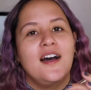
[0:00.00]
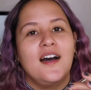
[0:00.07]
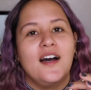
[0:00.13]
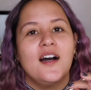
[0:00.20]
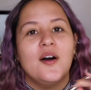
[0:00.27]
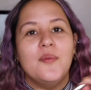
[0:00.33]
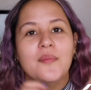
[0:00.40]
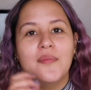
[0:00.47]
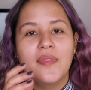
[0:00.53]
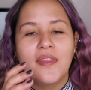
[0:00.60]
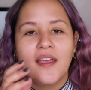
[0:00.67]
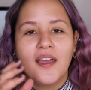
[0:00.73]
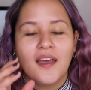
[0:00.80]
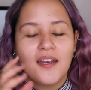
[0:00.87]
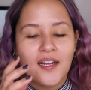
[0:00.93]
And
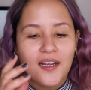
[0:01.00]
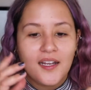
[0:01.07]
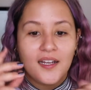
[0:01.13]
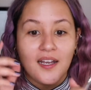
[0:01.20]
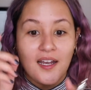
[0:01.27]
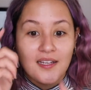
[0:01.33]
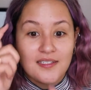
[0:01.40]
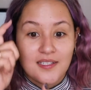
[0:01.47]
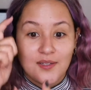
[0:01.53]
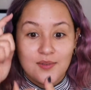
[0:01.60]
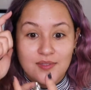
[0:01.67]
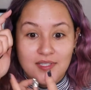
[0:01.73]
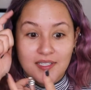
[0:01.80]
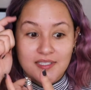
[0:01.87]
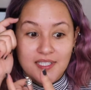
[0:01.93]
as I
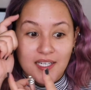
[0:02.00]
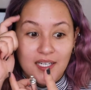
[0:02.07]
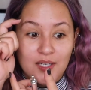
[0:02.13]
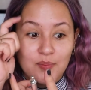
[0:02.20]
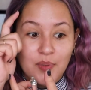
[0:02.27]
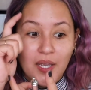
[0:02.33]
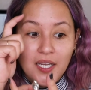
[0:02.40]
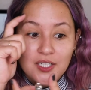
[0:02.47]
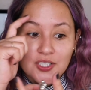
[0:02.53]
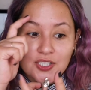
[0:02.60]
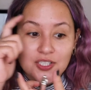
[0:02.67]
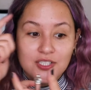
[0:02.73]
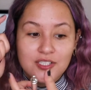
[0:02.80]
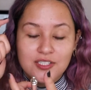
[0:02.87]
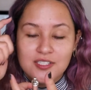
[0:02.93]
was like taking
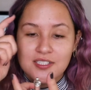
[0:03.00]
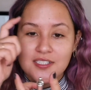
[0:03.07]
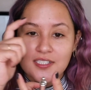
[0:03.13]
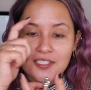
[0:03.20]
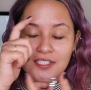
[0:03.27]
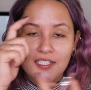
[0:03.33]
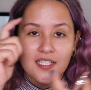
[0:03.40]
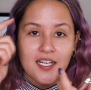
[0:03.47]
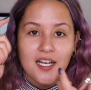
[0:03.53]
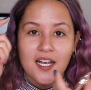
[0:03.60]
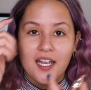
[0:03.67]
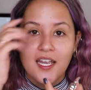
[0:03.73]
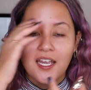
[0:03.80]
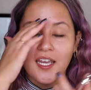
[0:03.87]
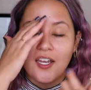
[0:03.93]
pictures,
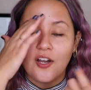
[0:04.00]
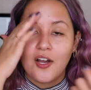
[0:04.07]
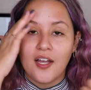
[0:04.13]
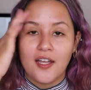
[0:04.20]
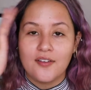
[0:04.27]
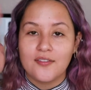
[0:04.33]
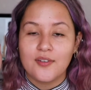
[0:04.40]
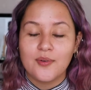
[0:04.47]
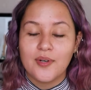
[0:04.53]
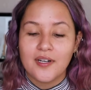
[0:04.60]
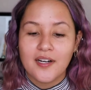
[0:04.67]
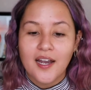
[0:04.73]
it got everywhere.